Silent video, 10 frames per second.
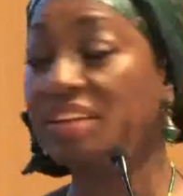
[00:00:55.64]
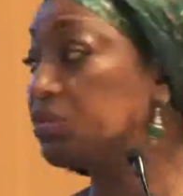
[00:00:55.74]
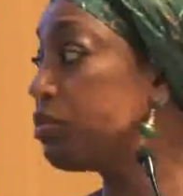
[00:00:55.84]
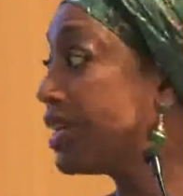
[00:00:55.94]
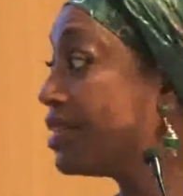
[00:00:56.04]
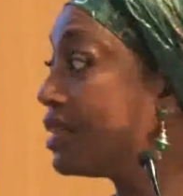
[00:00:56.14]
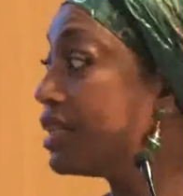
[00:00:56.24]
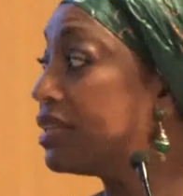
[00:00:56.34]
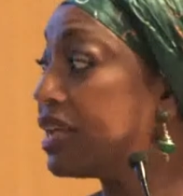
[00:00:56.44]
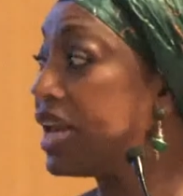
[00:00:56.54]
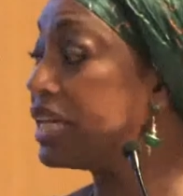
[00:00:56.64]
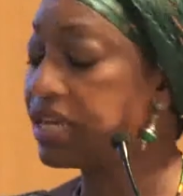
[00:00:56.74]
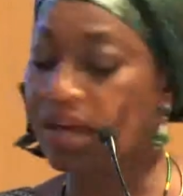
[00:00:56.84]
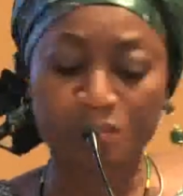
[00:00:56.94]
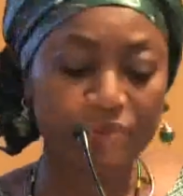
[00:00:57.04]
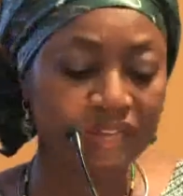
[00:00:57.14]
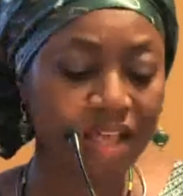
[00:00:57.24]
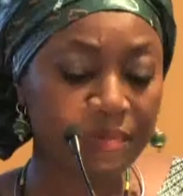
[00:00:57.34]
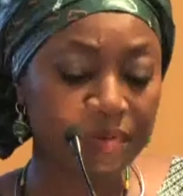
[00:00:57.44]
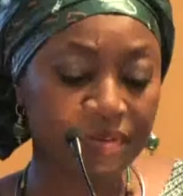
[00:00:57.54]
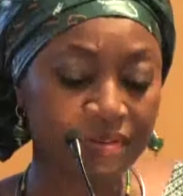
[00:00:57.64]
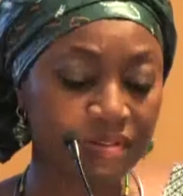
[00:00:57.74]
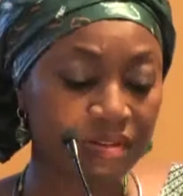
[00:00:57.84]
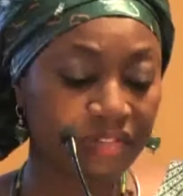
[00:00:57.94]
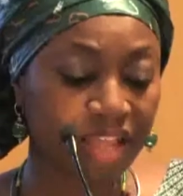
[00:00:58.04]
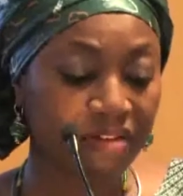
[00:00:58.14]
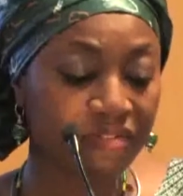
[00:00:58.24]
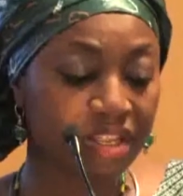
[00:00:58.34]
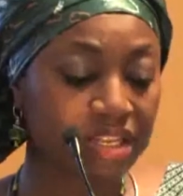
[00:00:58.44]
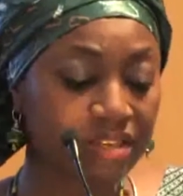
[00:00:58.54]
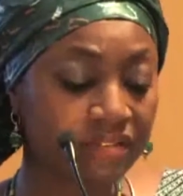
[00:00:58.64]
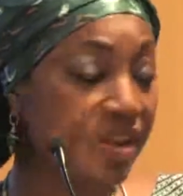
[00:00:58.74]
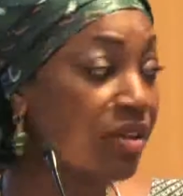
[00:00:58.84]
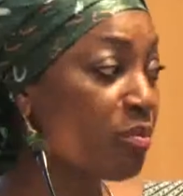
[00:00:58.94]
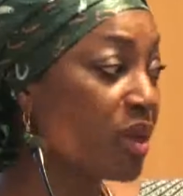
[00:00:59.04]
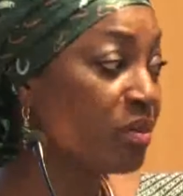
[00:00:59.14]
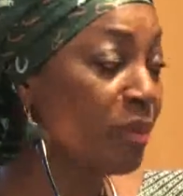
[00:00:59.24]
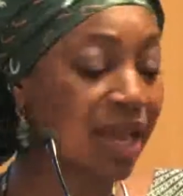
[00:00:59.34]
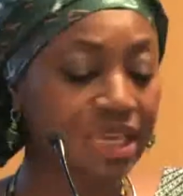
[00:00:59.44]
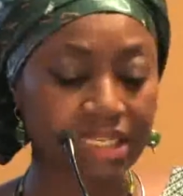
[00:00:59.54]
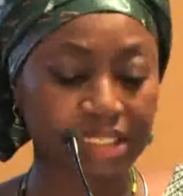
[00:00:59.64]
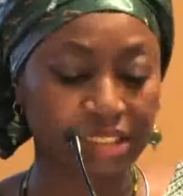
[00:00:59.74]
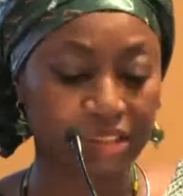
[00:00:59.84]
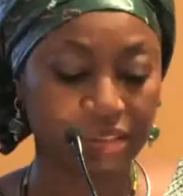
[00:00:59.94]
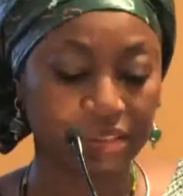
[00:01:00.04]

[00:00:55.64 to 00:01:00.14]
Vice President Ali Abu Saber of the African Development Bank,